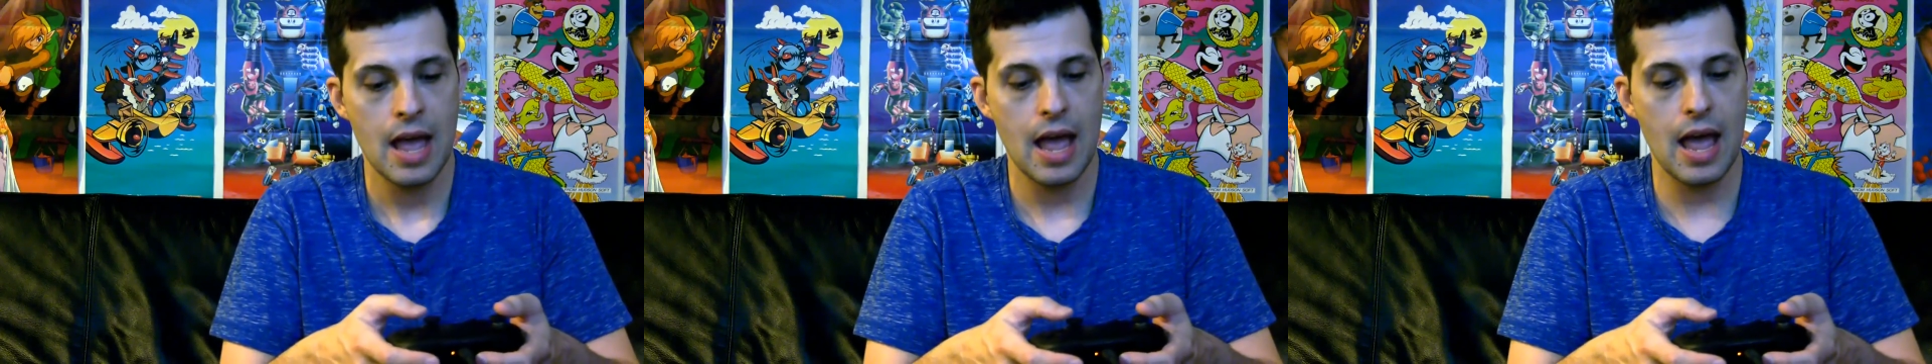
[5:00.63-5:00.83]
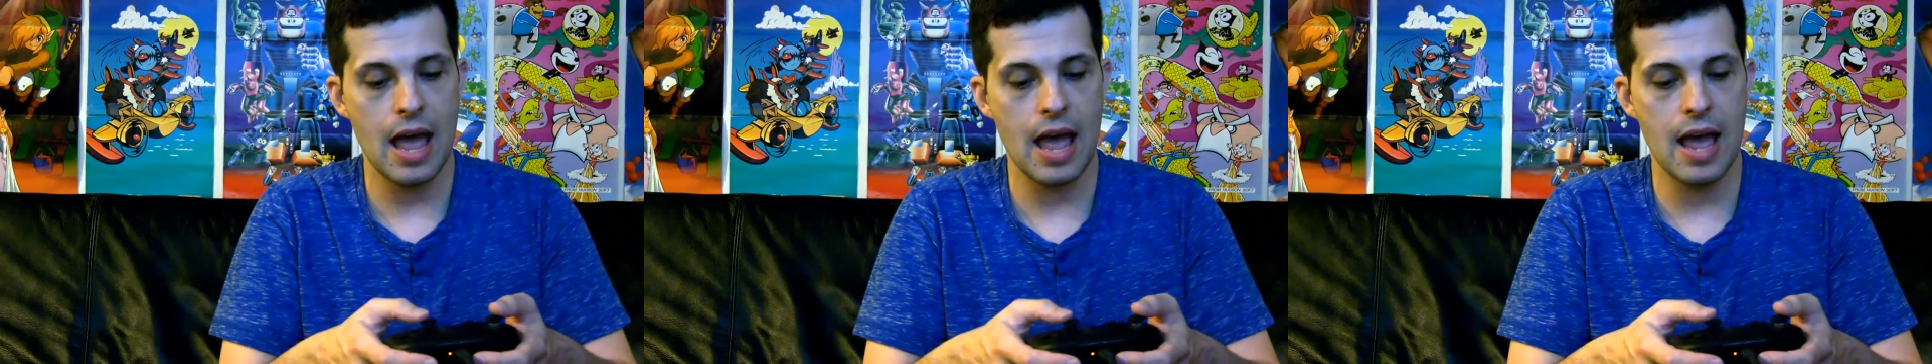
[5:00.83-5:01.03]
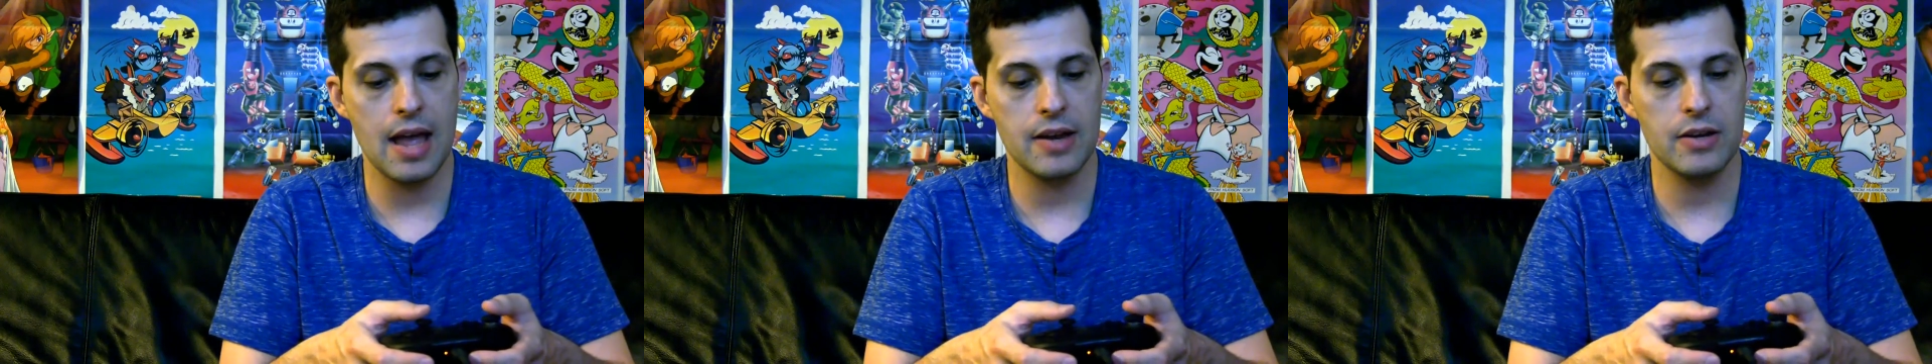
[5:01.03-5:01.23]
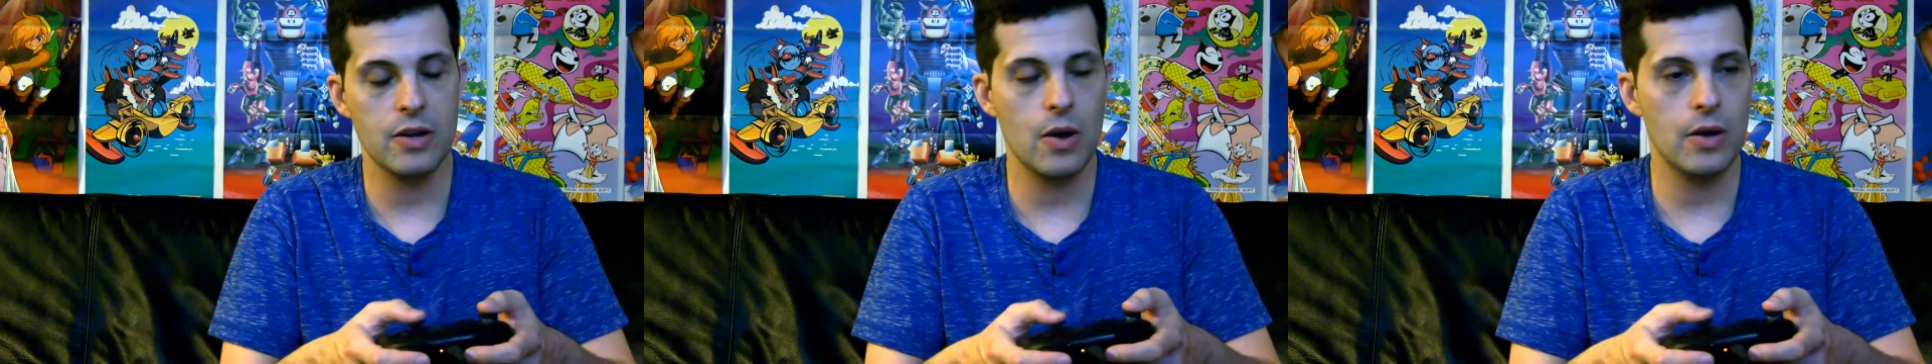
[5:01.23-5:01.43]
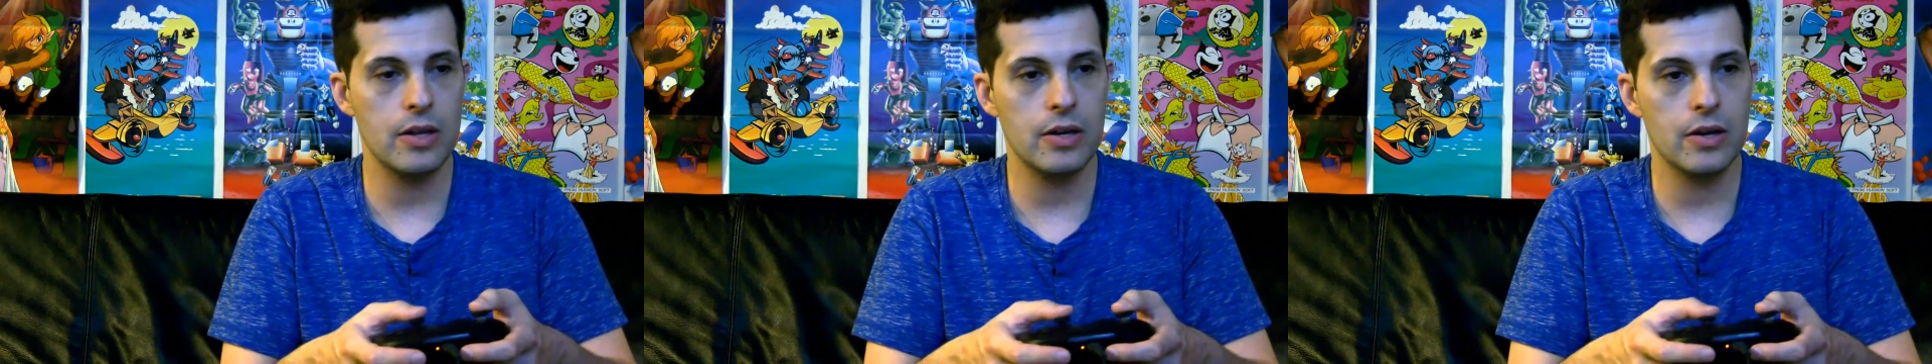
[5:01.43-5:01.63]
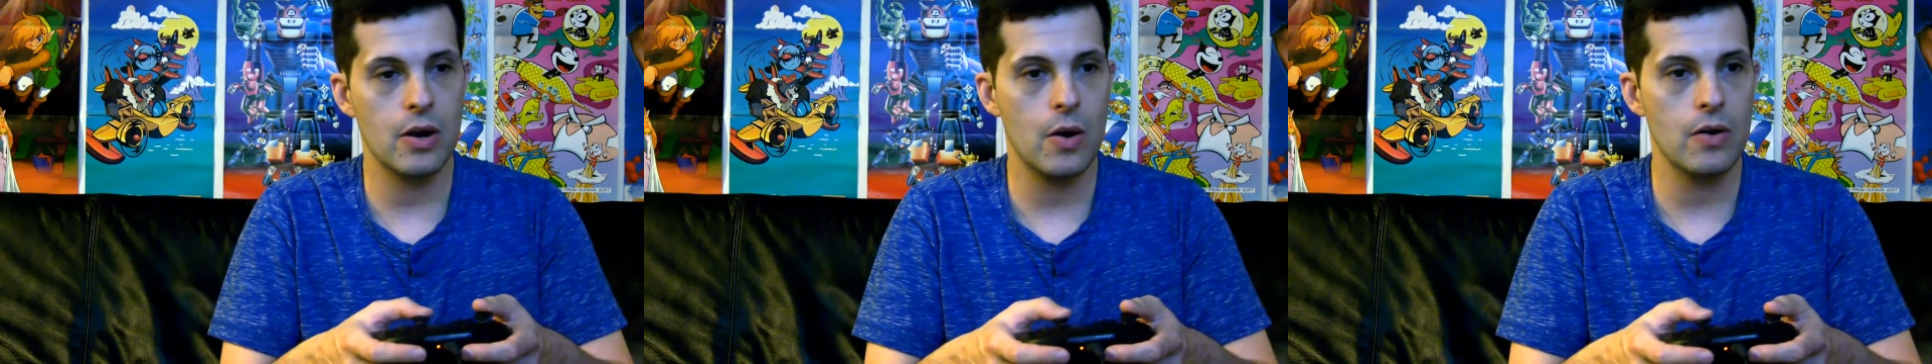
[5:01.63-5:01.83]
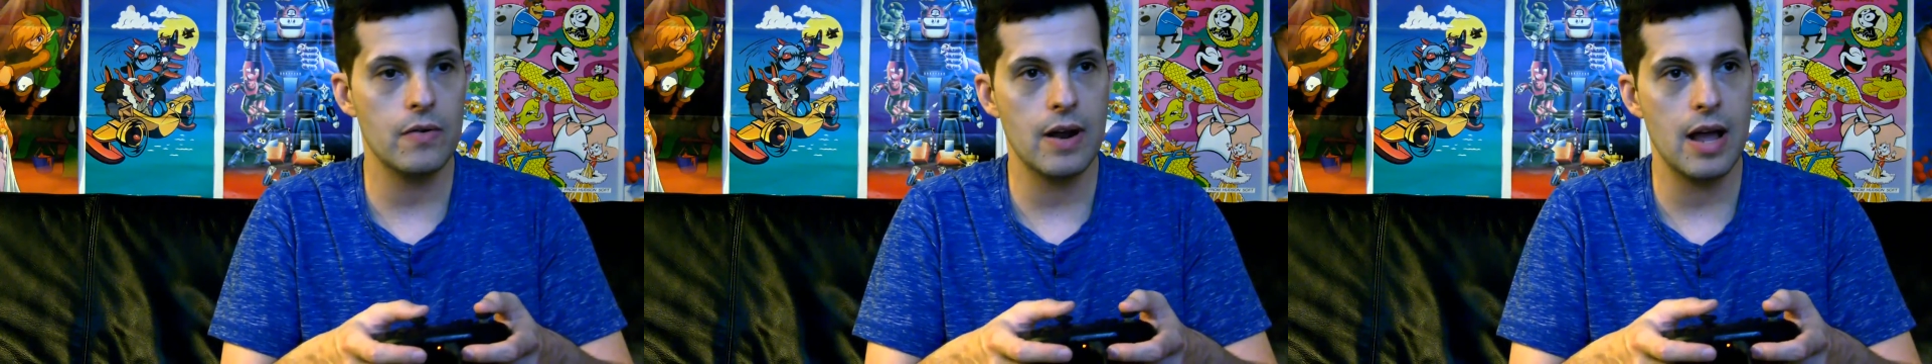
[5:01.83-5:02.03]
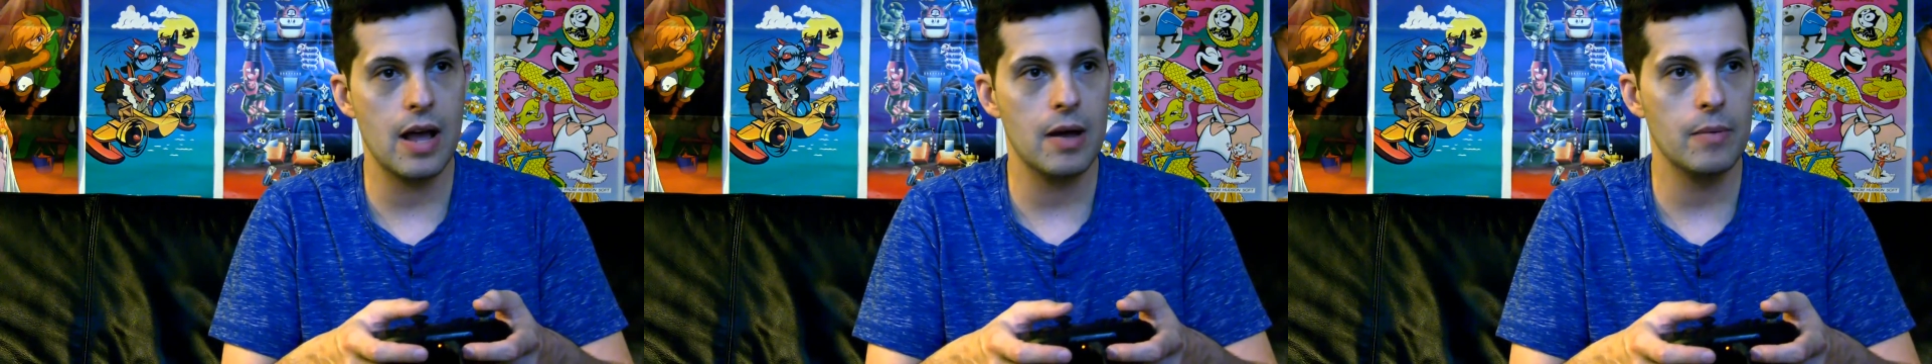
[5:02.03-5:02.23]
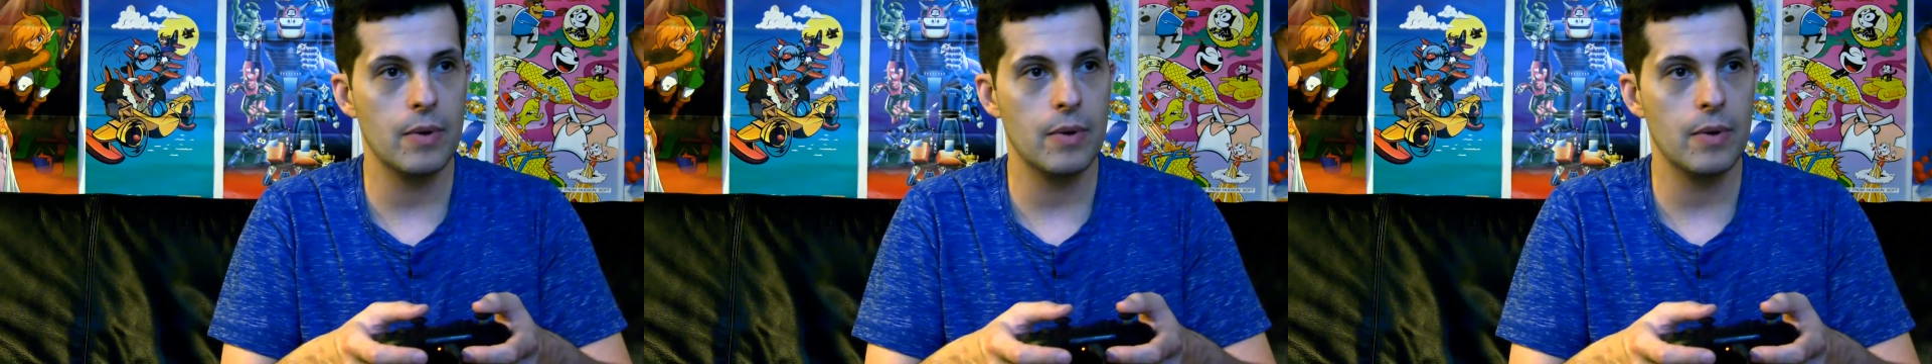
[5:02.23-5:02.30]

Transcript: and you're go- you're going around